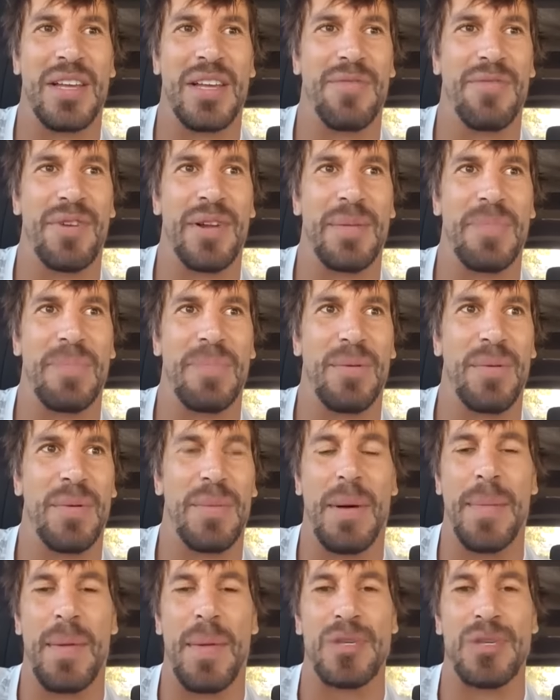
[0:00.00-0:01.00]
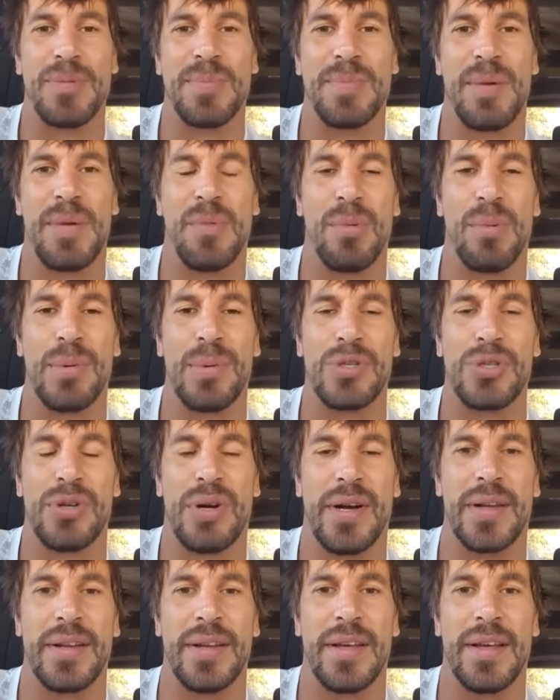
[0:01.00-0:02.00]
definitely probably my most memorable
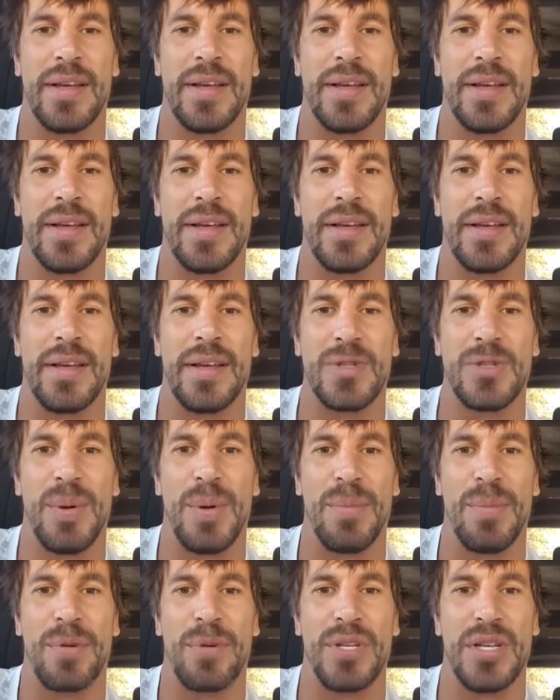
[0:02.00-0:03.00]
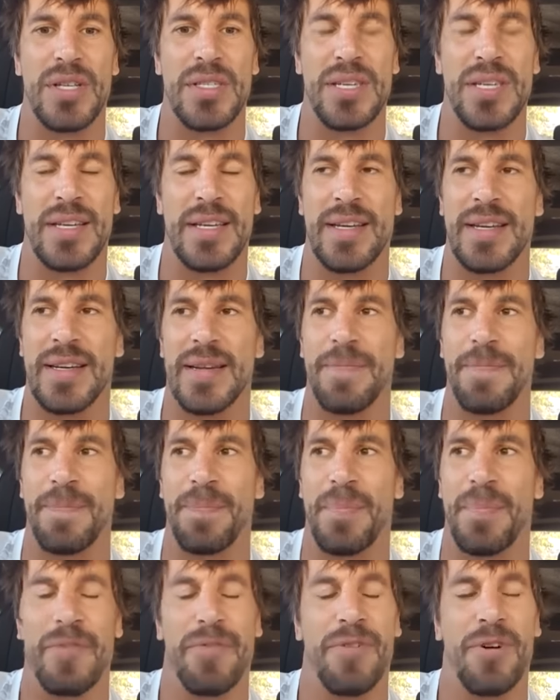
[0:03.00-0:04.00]
try in a in a Springbok jersey um,
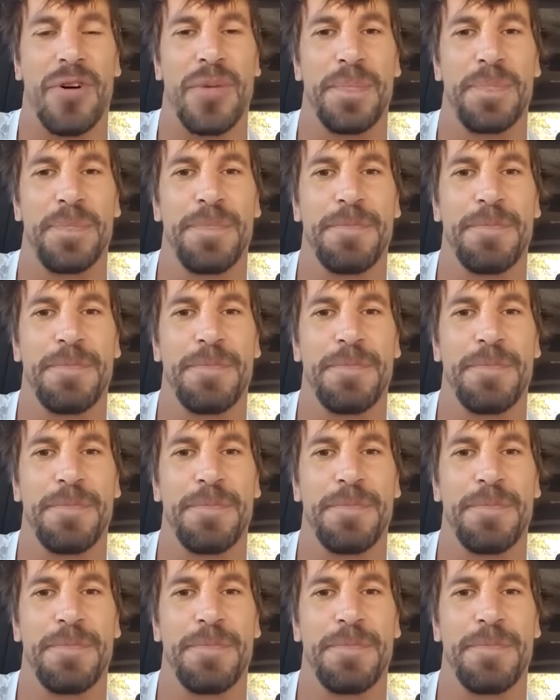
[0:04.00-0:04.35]
by far.